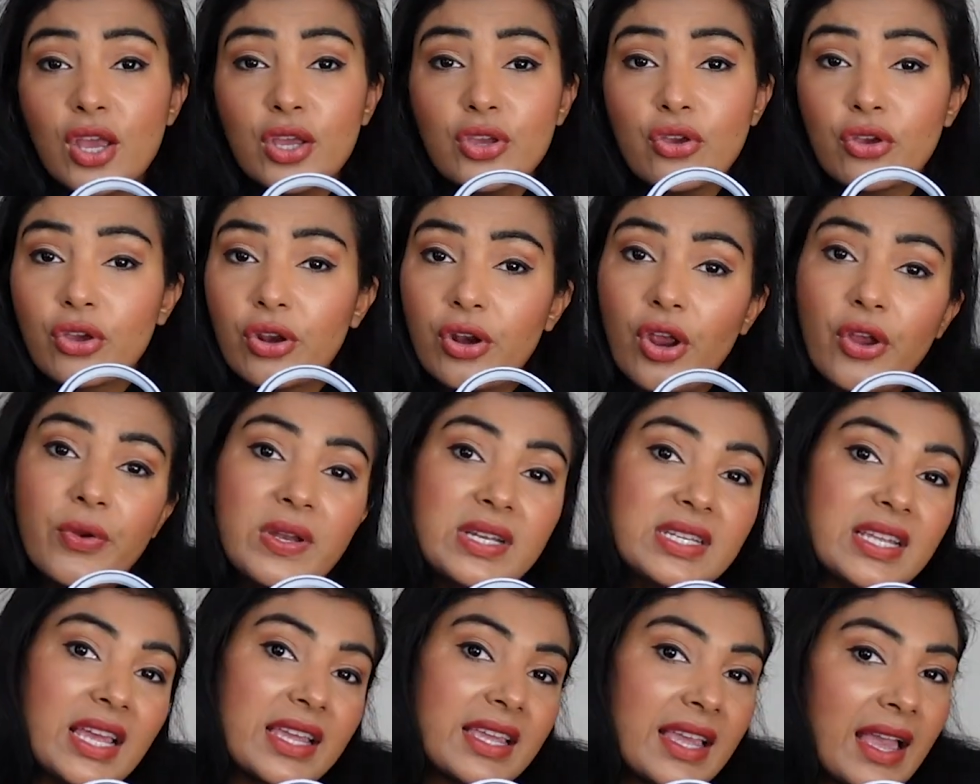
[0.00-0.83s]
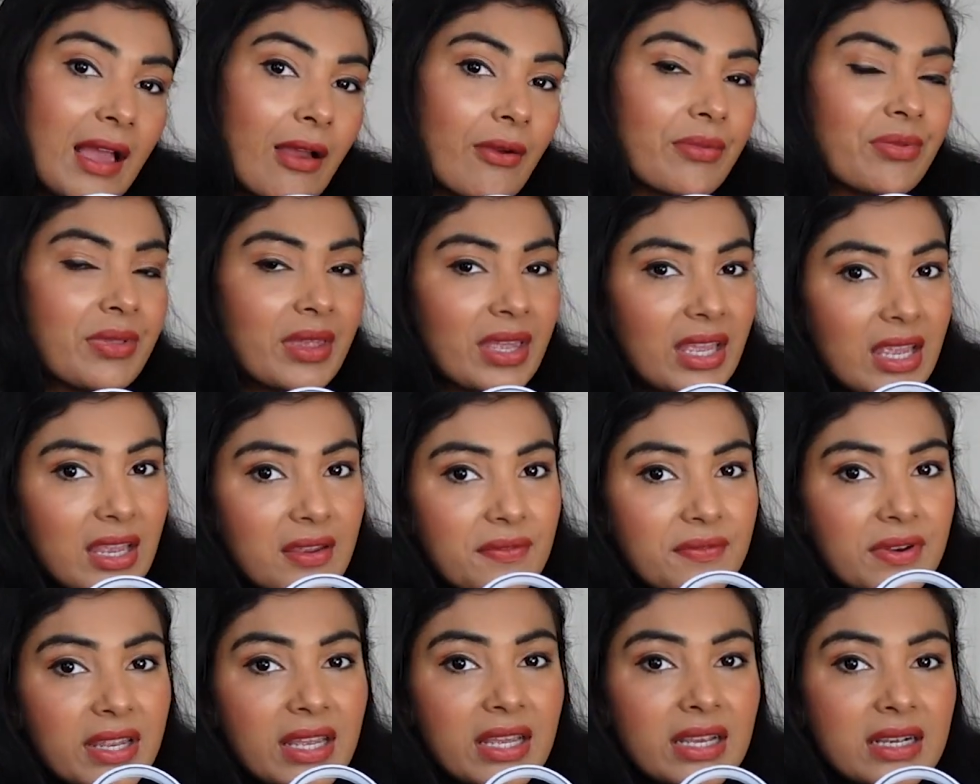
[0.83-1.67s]
you can only take it out in the
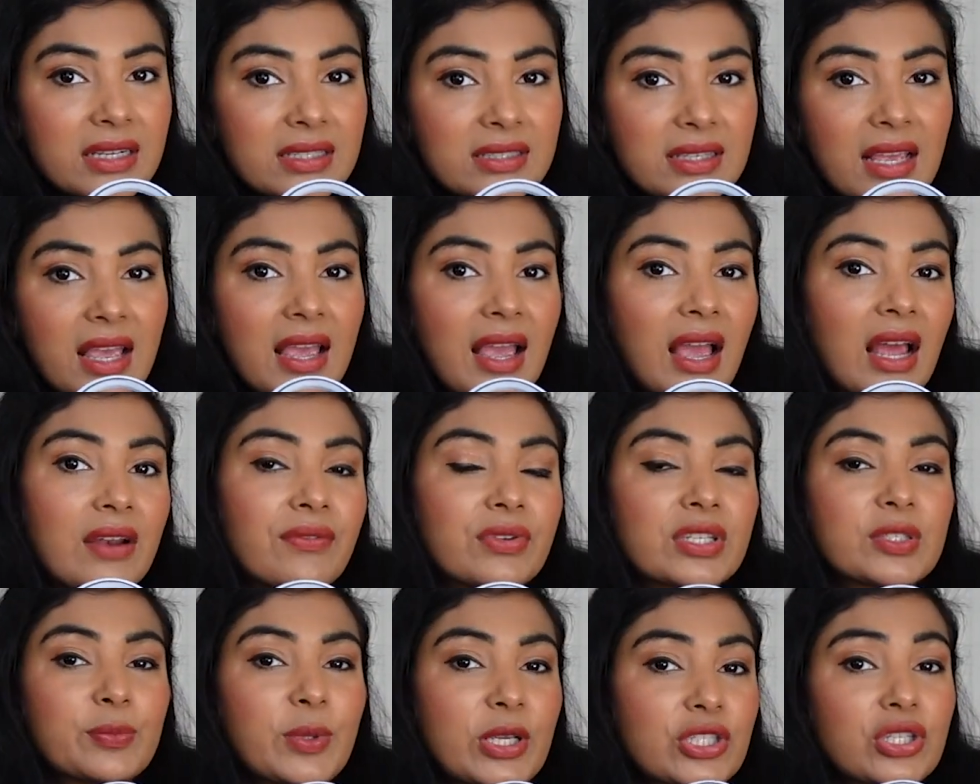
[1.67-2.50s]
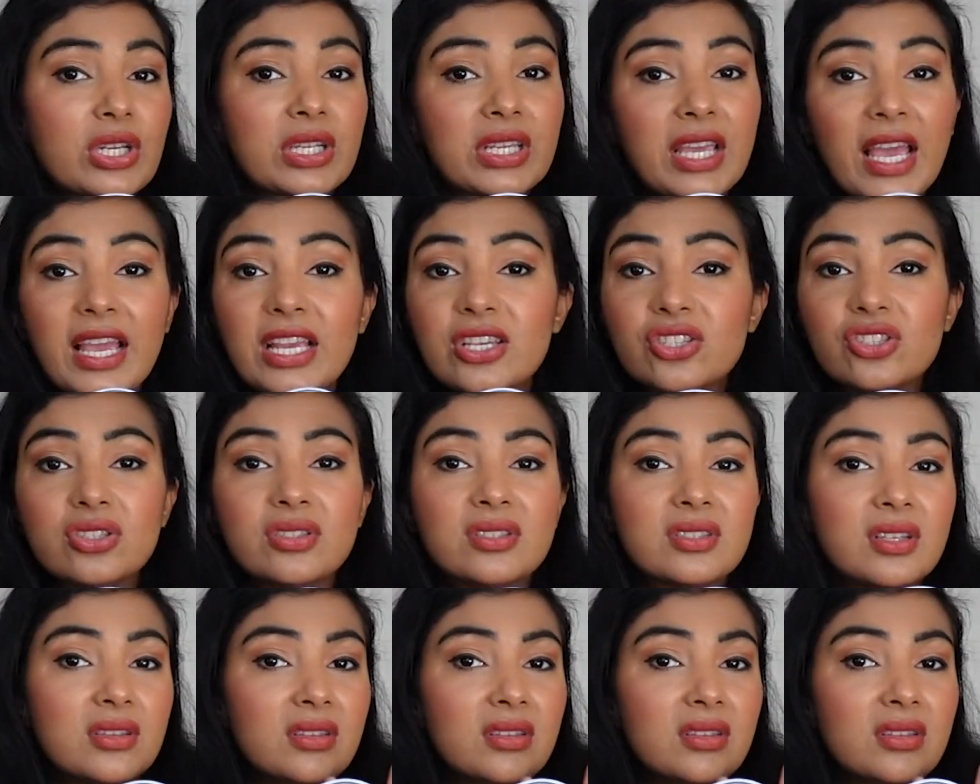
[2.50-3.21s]
evenings and for special occasions,